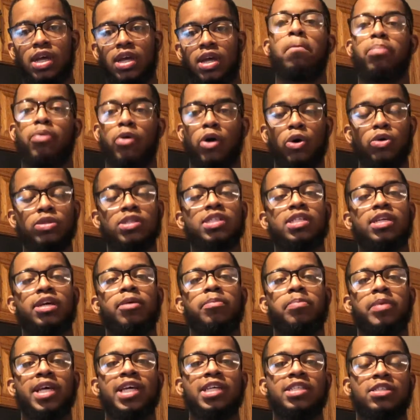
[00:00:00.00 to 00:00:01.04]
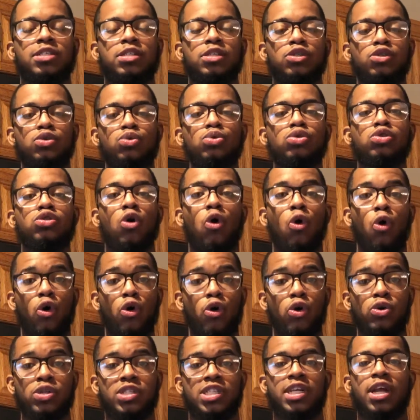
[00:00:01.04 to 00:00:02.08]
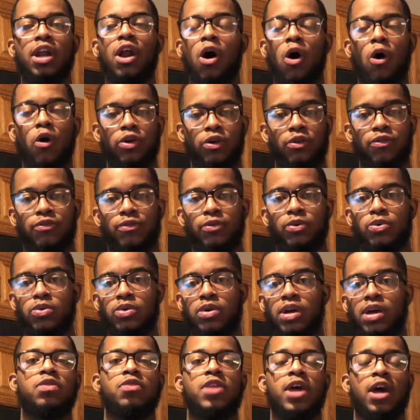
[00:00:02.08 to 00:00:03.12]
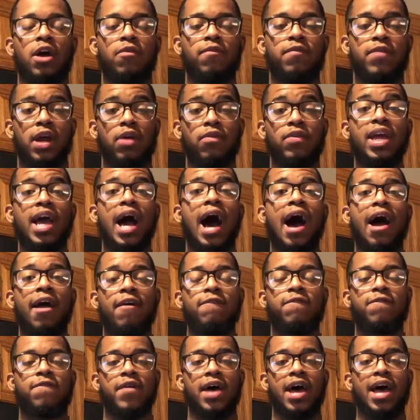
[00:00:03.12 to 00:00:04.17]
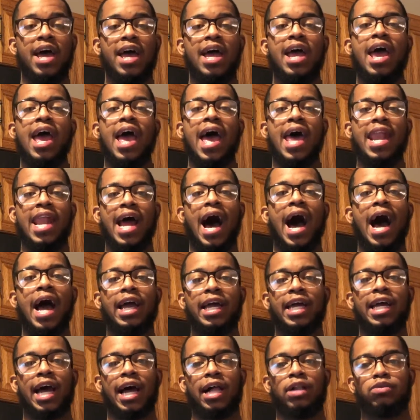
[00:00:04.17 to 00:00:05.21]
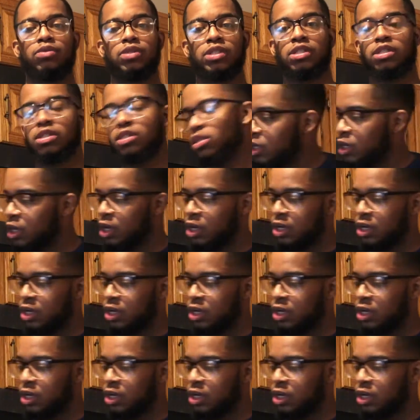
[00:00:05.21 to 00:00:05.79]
Pro tip is to use oils in all your food. They are very high in fat and high in calories.